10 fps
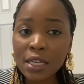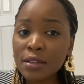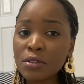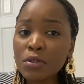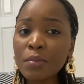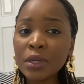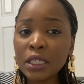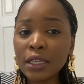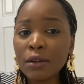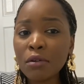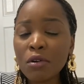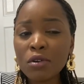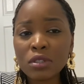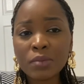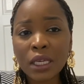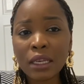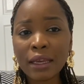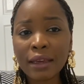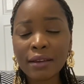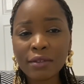somebody now called me
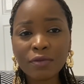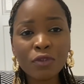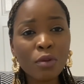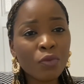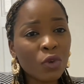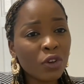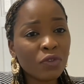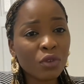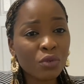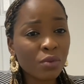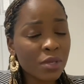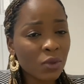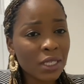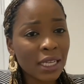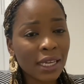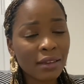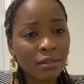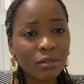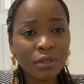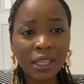like from one of the groups I was like
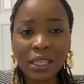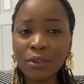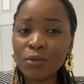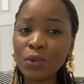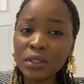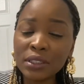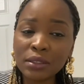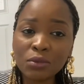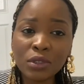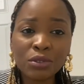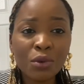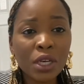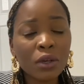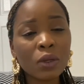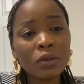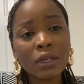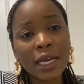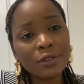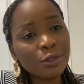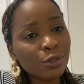okay what's what's going on
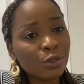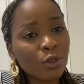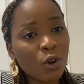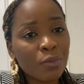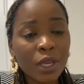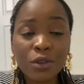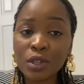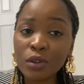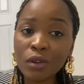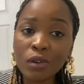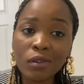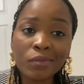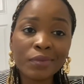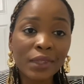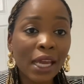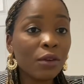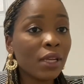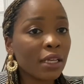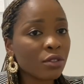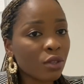i told you to call me you did not call me i don't
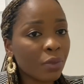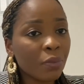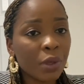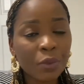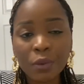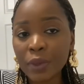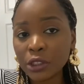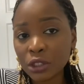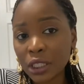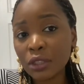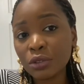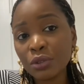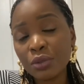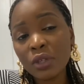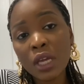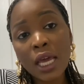like disturbing people particularly so